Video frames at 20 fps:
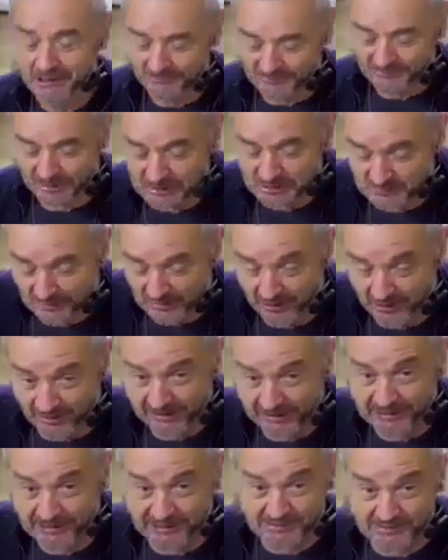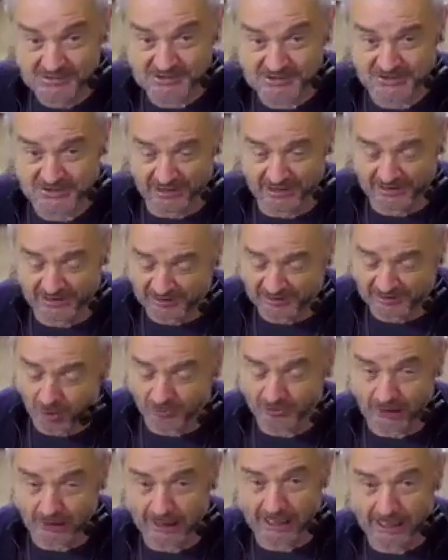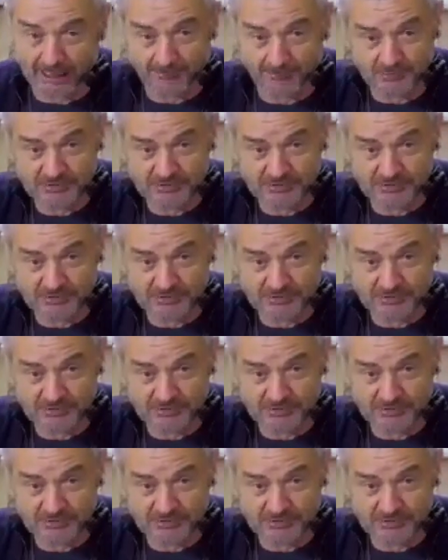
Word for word: Elbows behind, either side, on your lap,